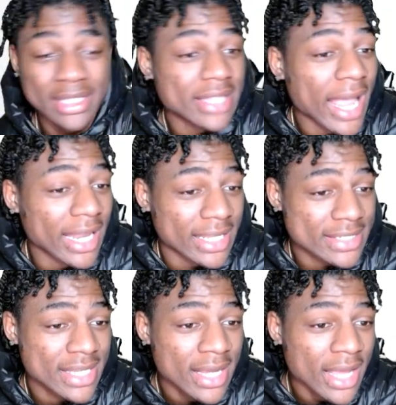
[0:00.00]

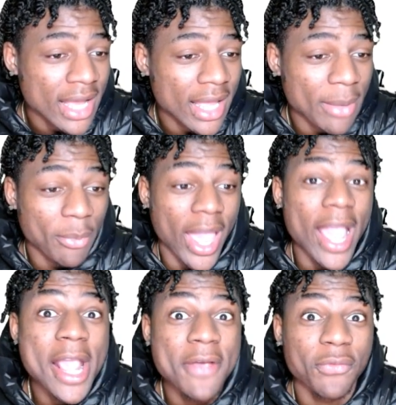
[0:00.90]
Thanos.
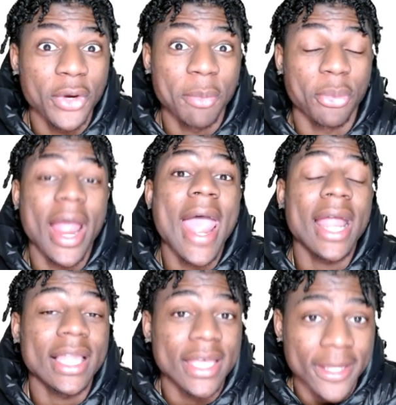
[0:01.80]
Avery
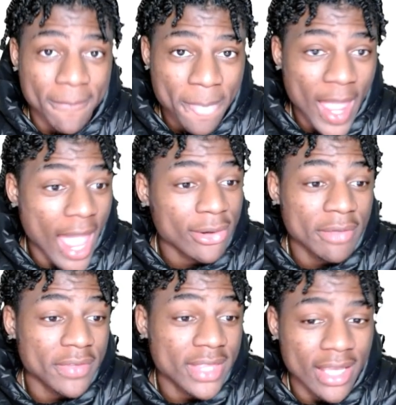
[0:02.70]
Bradley. I don't
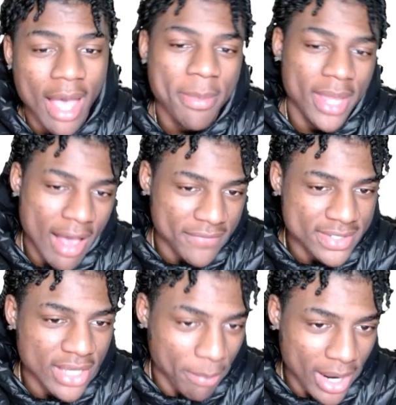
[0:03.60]
even think. I mean,
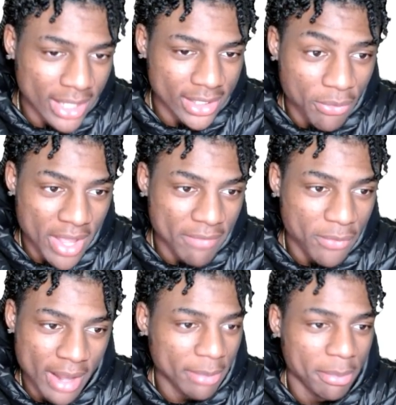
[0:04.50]
obviously, y'all probably know Avery
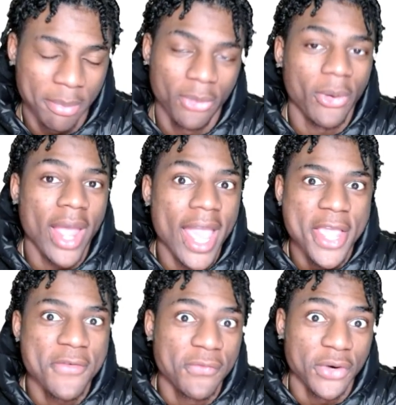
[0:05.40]
Bradley, but bro,
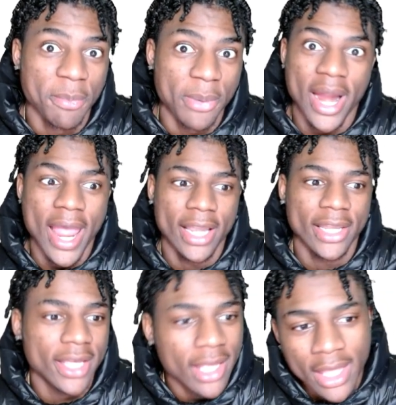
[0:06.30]
Avery
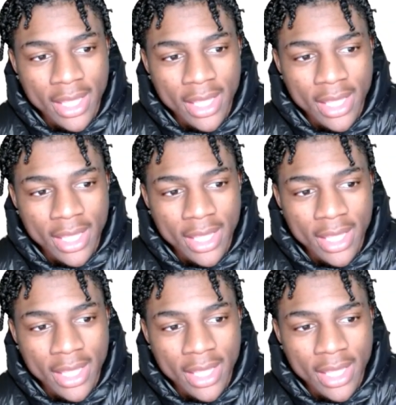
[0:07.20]
Bradley.